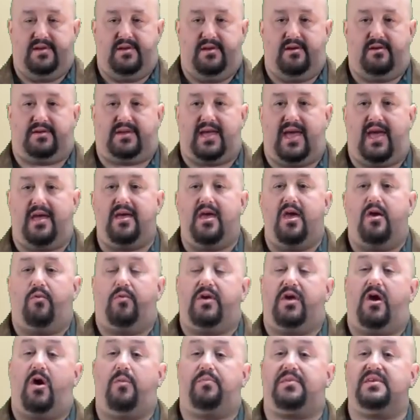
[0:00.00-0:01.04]
Okay,
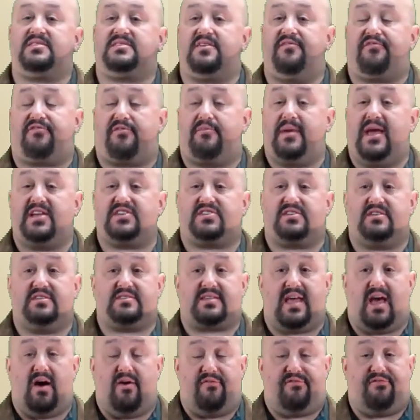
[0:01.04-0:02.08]
we hope this information is
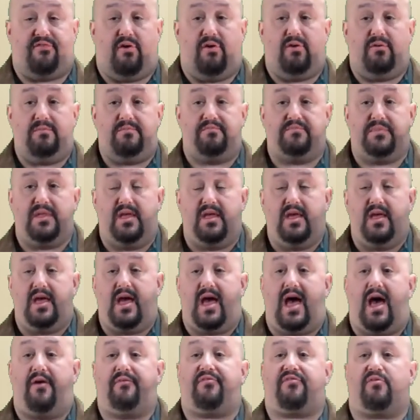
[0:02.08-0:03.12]
helpful.
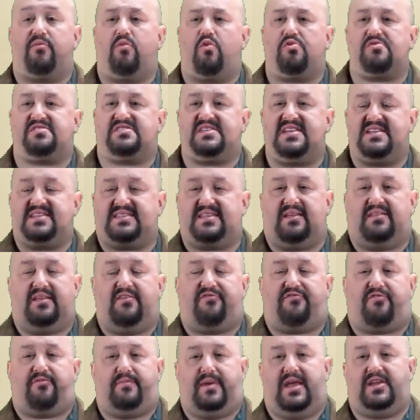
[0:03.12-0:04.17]
Um, for more detailed
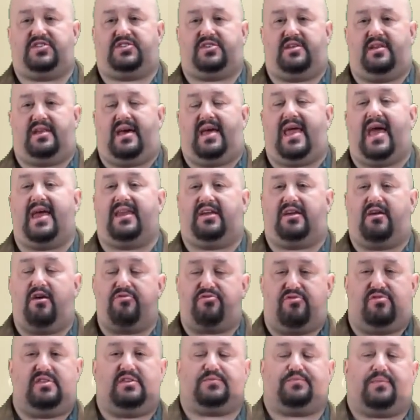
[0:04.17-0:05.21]
information on how to go
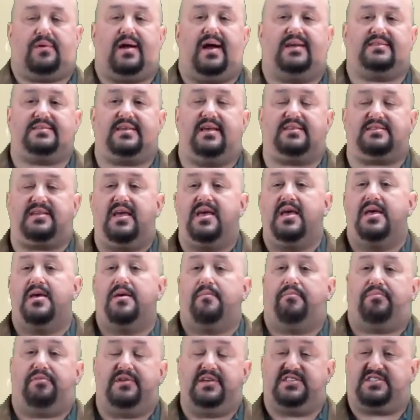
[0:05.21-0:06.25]
through this process,
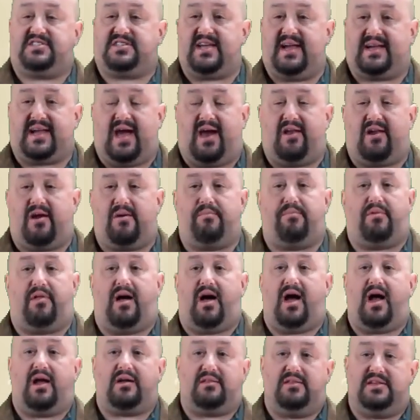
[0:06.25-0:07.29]
please check out our
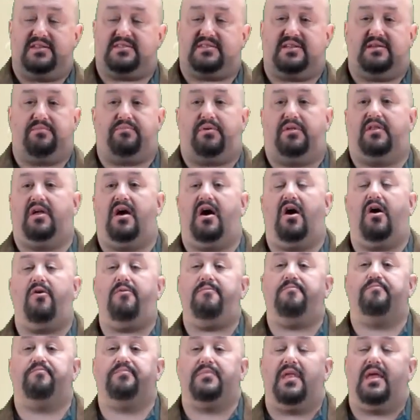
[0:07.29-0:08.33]
blog listed
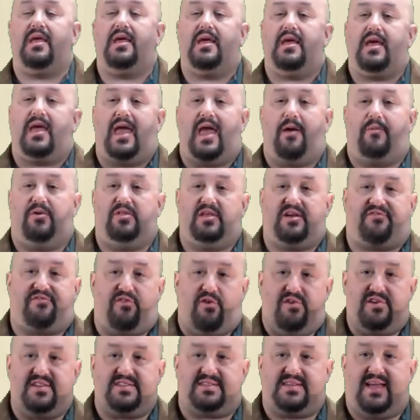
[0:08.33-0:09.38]
below. And we look
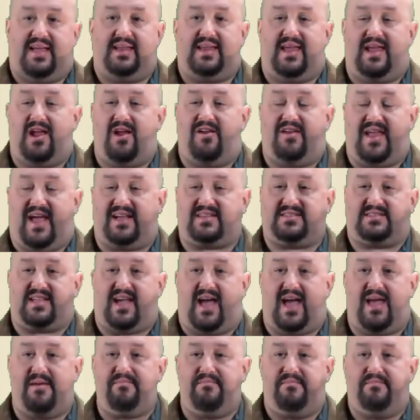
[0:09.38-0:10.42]
forward to seeing you here next
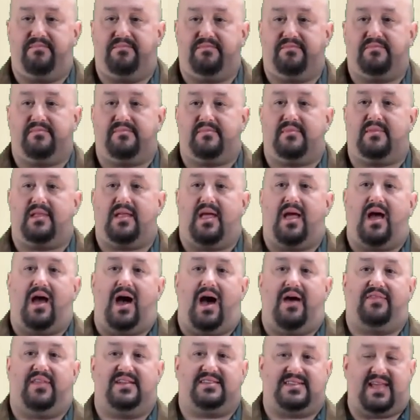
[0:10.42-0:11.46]
time
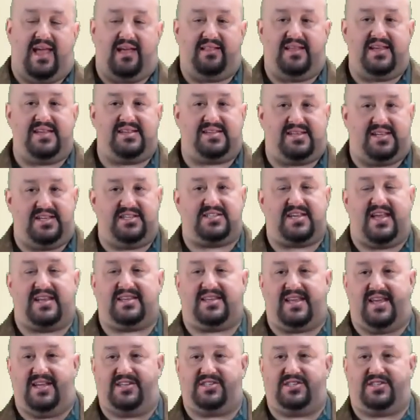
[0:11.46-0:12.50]
on the Daily
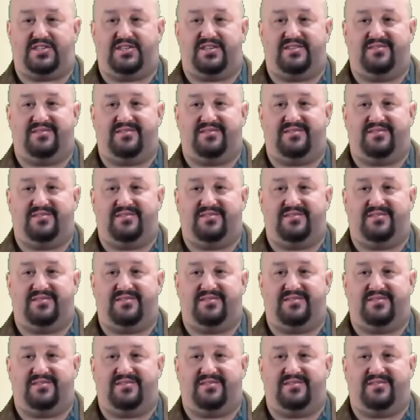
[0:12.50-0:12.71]
DJ Dish.